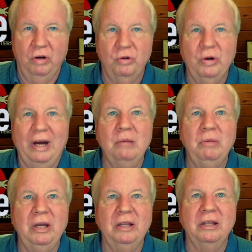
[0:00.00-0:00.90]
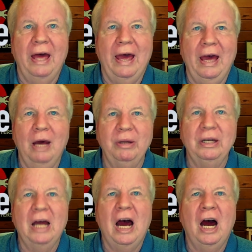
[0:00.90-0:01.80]
Try and make the
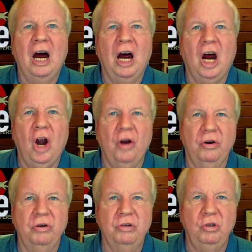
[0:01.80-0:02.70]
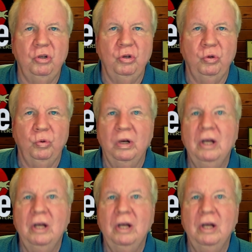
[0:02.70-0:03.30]
habit harder to do.